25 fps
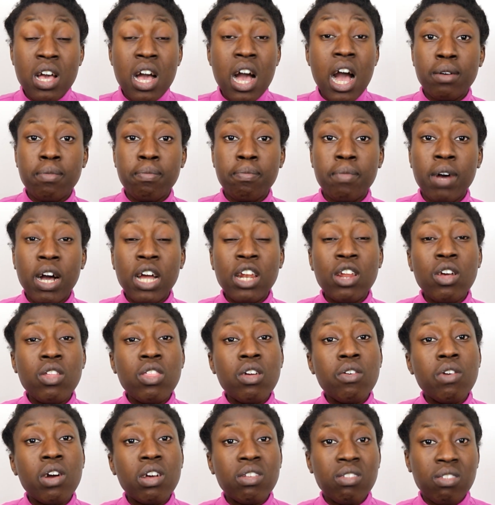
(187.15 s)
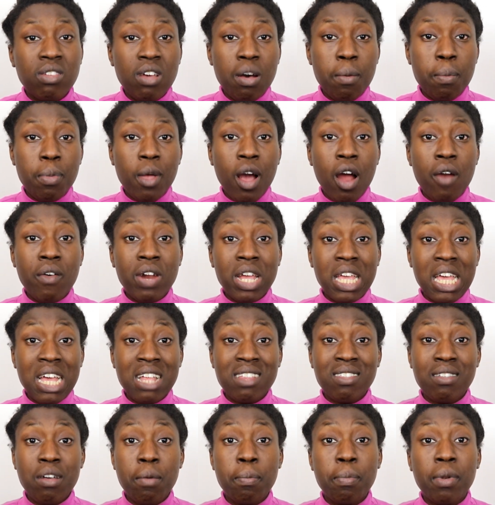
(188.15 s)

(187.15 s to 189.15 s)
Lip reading: I know there are some that are against